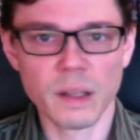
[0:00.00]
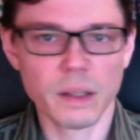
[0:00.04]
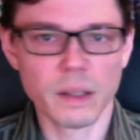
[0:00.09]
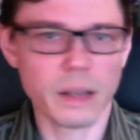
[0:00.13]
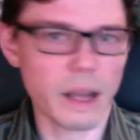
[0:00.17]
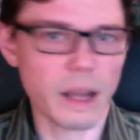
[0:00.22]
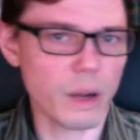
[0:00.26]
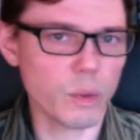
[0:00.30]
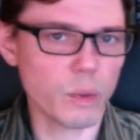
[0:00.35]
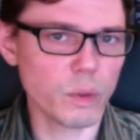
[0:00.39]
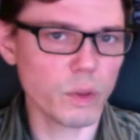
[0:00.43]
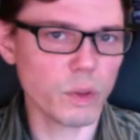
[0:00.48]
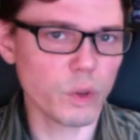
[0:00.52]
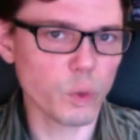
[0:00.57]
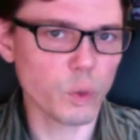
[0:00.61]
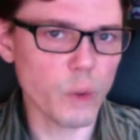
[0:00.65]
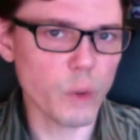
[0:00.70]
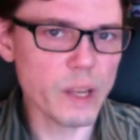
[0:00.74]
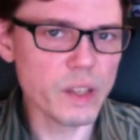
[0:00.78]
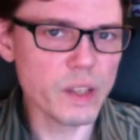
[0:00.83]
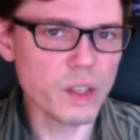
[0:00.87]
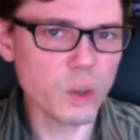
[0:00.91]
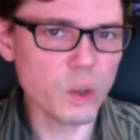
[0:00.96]
Now, the
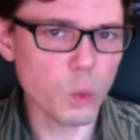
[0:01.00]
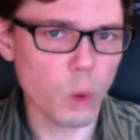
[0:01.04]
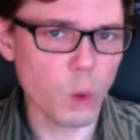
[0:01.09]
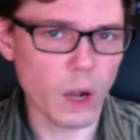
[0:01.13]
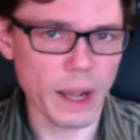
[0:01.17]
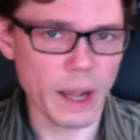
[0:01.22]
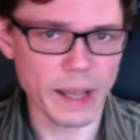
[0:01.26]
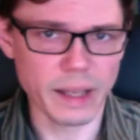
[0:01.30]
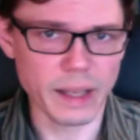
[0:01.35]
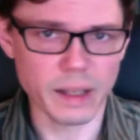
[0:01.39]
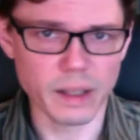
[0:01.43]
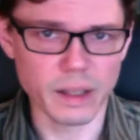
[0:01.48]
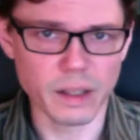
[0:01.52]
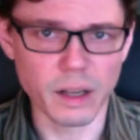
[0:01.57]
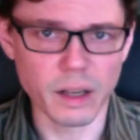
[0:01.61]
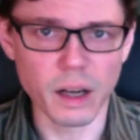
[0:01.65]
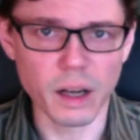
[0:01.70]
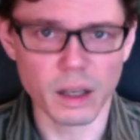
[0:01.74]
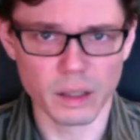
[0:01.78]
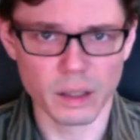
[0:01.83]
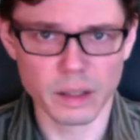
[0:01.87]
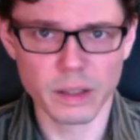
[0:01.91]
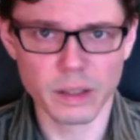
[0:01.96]
reason why
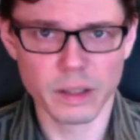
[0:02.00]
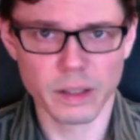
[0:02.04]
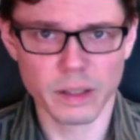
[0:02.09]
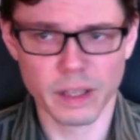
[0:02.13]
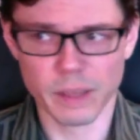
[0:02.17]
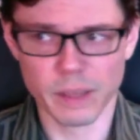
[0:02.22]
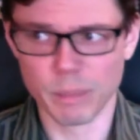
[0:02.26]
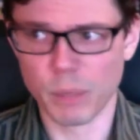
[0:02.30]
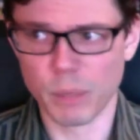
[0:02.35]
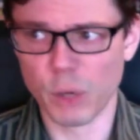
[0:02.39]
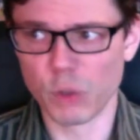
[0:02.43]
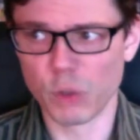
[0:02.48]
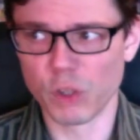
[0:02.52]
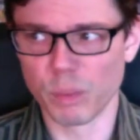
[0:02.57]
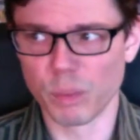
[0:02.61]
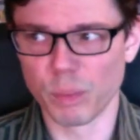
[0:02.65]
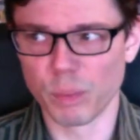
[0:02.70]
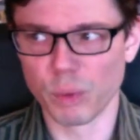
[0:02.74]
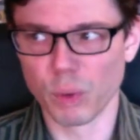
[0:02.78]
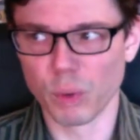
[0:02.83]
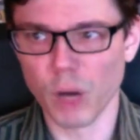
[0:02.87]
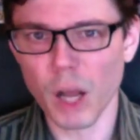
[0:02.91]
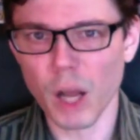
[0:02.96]
gunk can pose a
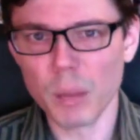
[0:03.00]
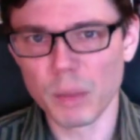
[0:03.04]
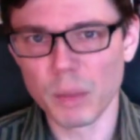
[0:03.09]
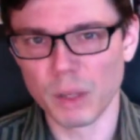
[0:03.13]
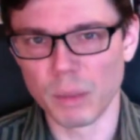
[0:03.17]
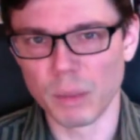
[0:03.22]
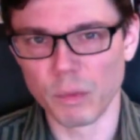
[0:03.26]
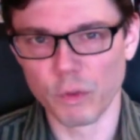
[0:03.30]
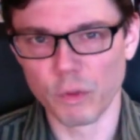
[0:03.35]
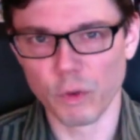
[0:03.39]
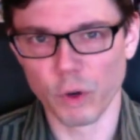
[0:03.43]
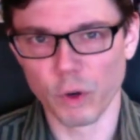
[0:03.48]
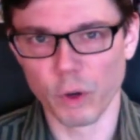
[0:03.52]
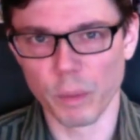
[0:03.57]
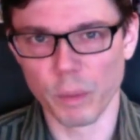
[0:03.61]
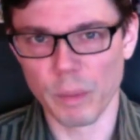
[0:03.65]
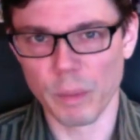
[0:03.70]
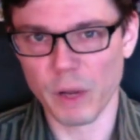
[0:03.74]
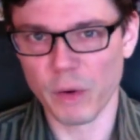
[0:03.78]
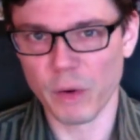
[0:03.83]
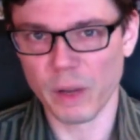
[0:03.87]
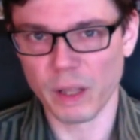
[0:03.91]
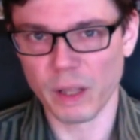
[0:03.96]
problem for
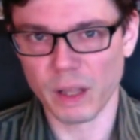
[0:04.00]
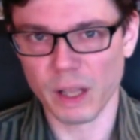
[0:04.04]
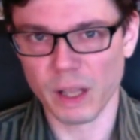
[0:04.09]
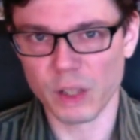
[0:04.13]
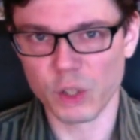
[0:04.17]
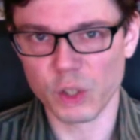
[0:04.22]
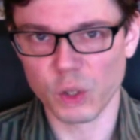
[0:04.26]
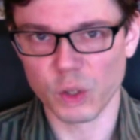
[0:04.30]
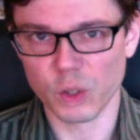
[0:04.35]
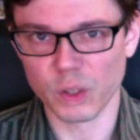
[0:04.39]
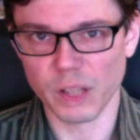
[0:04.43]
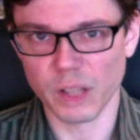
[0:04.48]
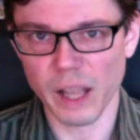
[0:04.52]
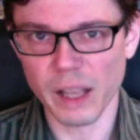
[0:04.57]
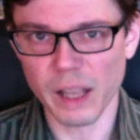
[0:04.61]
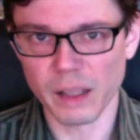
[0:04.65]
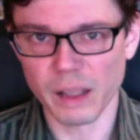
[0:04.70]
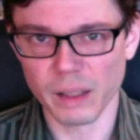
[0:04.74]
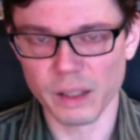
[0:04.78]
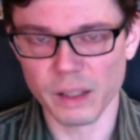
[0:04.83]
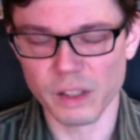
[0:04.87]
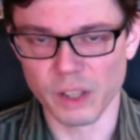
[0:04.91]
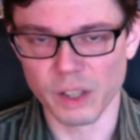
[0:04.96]
mereological
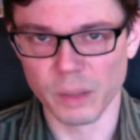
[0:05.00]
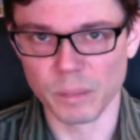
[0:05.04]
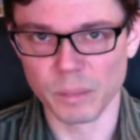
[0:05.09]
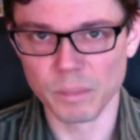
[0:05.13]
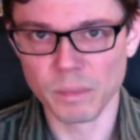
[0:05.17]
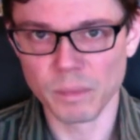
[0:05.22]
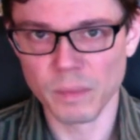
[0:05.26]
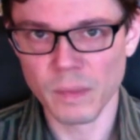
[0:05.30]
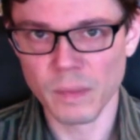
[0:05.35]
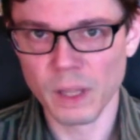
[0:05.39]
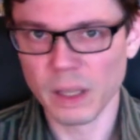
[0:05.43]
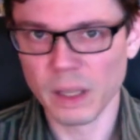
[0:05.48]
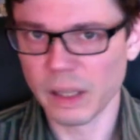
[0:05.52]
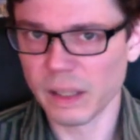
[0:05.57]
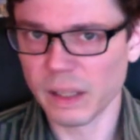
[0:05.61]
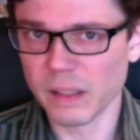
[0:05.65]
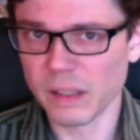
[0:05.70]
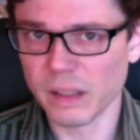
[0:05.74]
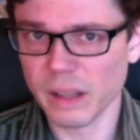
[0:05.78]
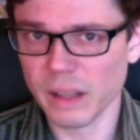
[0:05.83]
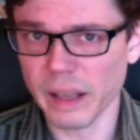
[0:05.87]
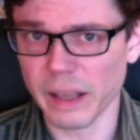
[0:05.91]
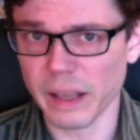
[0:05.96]
nihilism
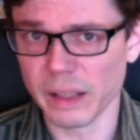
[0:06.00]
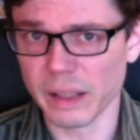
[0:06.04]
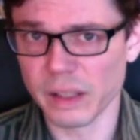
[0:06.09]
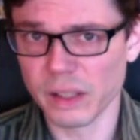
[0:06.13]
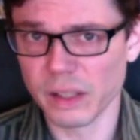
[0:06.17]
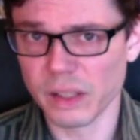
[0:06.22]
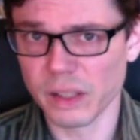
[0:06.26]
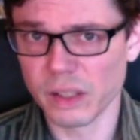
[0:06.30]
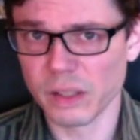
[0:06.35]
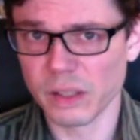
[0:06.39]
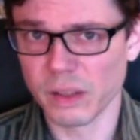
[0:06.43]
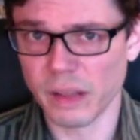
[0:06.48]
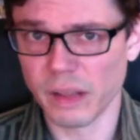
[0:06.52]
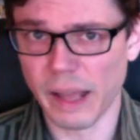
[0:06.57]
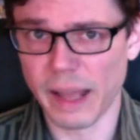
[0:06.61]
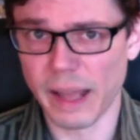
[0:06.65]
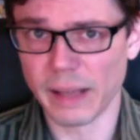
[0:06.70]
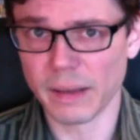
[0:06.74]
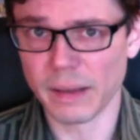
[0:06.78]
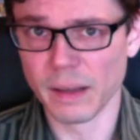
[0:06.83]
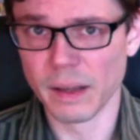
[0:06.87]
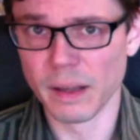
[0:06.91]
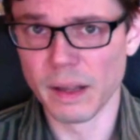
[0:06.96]
is this,
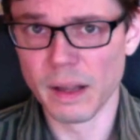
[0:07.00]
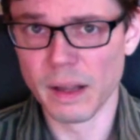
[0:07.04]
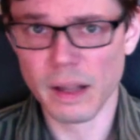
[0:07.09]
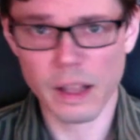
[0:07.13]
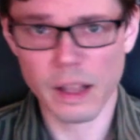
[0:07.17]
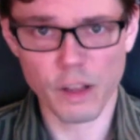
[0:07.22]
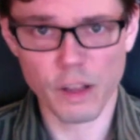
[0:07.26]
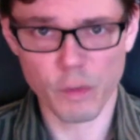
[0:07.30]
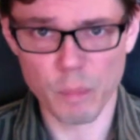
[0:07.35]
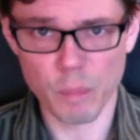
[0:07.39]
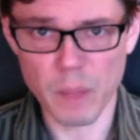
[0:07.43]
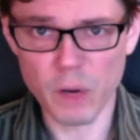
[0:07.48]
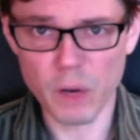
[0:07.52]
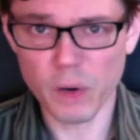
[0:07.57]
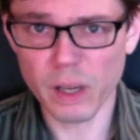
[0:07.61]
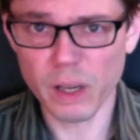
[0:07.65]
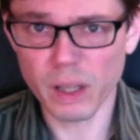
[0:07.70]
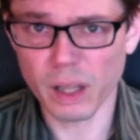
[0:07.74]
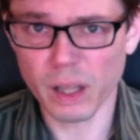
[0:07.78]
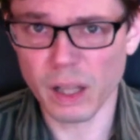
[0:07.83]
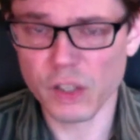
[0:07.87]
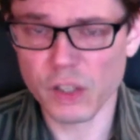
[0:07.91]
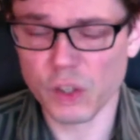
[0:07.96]
that if
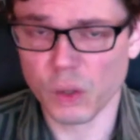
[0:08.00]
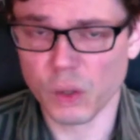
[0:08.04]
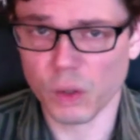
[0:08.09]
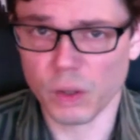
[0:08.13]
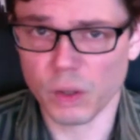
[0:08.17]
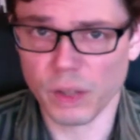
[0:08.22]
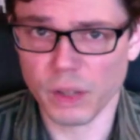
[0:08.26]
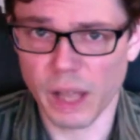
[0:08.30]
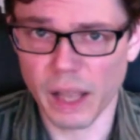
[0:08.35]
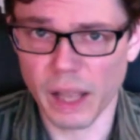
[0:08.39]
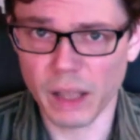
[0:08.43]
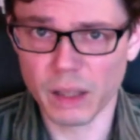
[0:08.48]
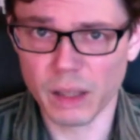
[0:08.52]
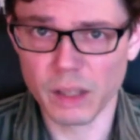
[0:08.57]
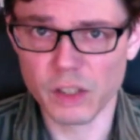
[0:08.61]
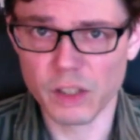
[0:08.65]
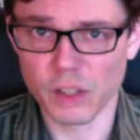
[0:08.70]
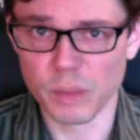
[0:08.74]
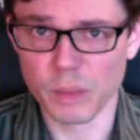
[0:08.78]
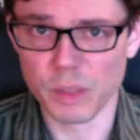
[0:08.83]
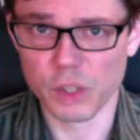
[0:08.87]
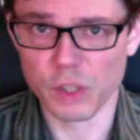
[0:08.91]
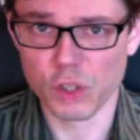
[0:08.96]
mereological
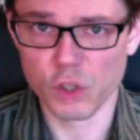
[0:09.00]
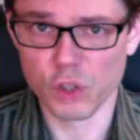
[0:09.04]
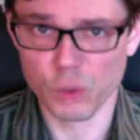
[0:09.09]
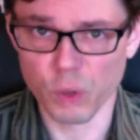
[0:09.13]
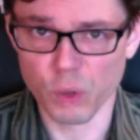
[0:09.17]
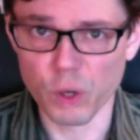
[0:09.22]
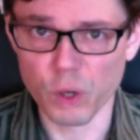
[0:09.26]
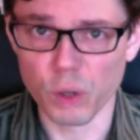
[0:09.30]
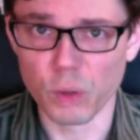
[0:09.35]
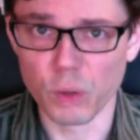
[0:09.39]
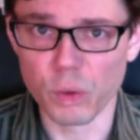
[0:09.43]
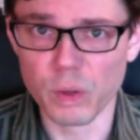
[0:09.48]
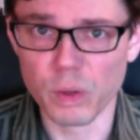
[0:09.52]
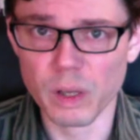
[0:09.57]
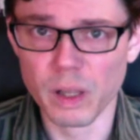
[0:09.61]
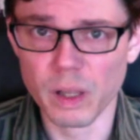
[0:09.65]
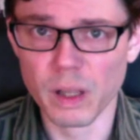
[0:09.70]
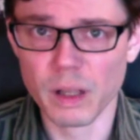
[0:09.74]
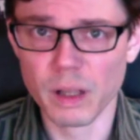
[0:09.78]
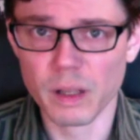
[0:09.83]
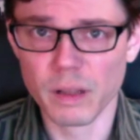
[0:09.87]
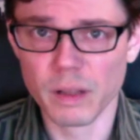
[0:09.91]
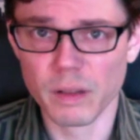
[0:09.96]
nihilism is true,
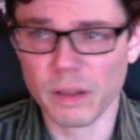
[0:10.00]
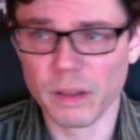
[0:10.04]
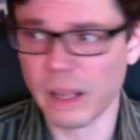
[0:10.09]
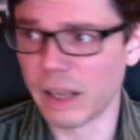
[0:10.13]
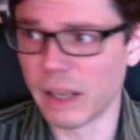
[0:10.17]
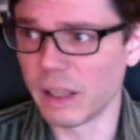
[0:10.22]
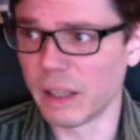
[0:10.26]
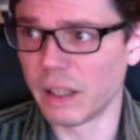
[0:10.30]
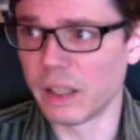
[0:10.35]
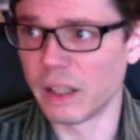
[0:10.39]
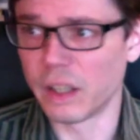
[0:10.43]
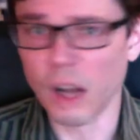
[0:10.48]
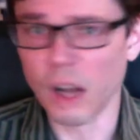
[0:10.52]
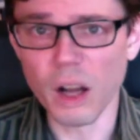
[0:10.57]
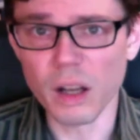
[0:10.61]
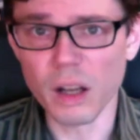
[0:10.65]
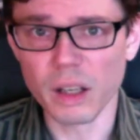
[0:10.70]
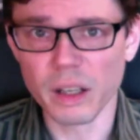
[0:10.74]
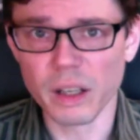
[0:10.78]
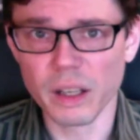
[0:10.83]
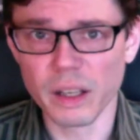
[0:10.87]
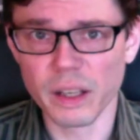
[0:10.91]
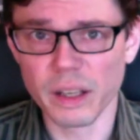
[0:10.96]
then
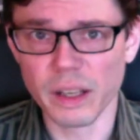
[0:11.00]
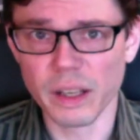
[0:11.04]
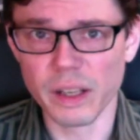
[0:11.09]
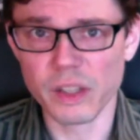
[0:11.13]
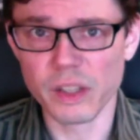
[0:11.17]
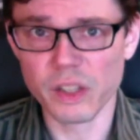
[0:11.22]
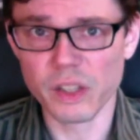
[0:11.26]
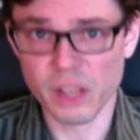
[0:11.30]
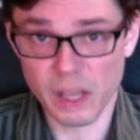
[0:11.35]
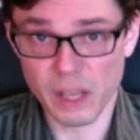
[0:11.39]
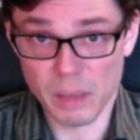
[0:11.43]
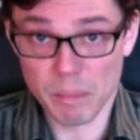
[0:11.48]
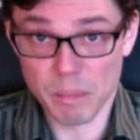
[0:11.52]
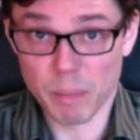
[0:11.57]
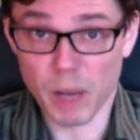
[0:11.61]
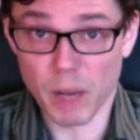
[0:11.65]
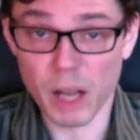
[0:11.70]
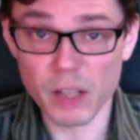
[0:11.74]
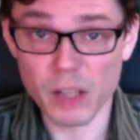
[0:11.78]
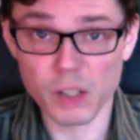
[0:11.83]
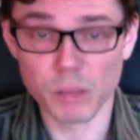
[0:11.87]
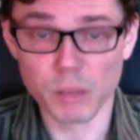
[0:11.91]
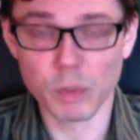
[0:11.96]
gunk is
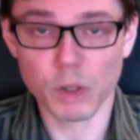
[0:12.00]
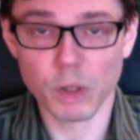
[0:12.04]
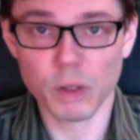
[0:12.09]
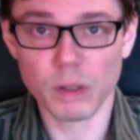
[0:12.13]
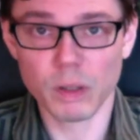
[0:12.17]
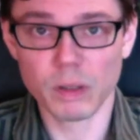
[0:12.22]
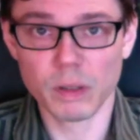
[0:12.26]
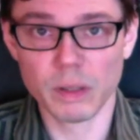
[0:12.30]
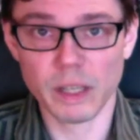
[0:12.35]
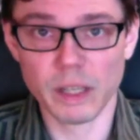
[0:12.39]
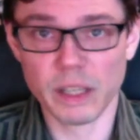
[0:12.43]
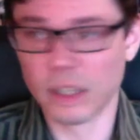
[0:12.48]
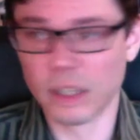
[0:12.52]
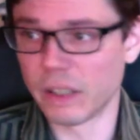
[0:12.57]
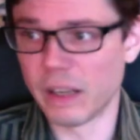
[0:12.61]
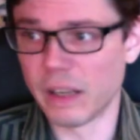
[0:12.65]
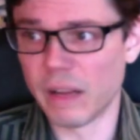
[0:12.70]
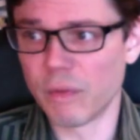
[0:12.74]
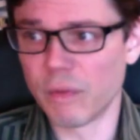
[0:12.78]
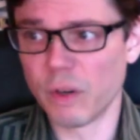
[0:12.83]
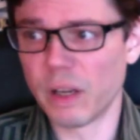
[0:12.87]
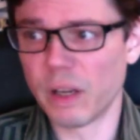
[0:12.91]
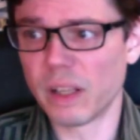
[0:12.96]
impossible. It could
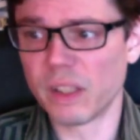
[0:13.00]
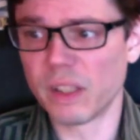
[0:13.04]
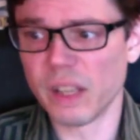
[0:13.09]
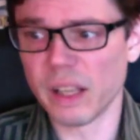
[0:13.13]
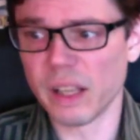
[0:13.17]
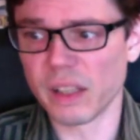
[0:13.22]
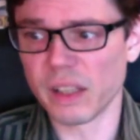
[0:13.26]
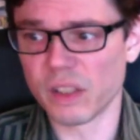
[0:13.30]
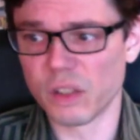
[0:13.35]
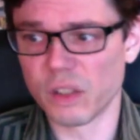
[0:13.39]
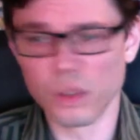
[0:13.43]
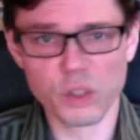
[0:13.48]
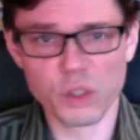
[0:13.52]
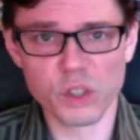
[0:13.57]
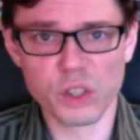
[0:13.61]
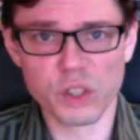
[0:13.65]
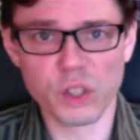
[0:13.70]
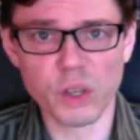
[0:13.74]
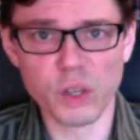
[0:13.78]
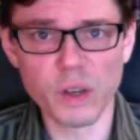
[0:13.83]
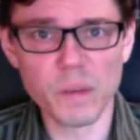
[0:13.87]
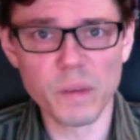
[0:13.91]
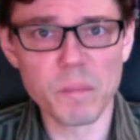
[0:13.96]
never exist. There
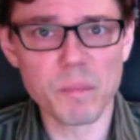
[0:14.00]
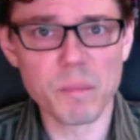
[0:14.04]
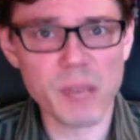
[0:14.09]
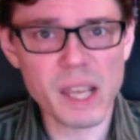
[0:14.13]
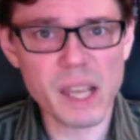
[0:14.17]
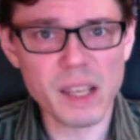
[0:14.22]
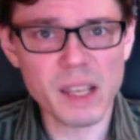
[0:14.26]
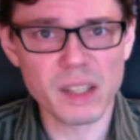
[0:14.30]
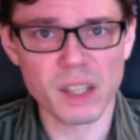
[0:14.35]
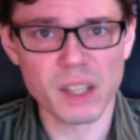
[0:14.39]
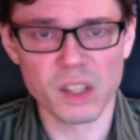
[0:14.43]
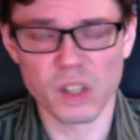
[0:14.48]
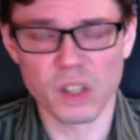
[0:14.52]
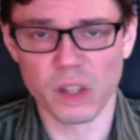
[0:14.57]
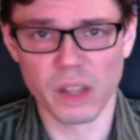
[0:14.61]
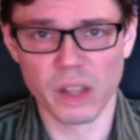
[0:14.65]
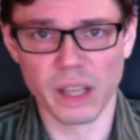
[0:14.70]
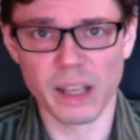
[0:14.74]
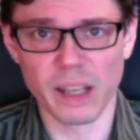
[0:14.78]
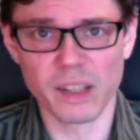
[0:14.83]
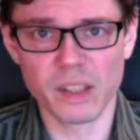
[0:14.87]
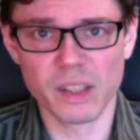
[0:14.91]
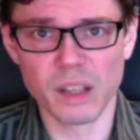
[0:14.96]
just couldn't be such a
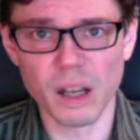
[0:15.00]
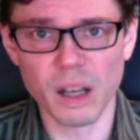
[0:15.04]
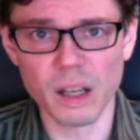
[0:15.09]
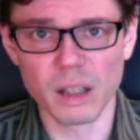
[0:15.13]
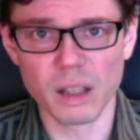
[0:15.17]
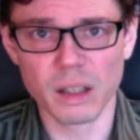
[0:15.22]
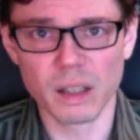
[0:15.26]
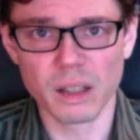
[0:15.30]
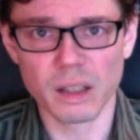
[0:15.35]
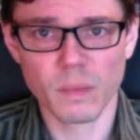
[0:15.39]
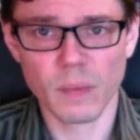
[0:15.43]
thing as gunk.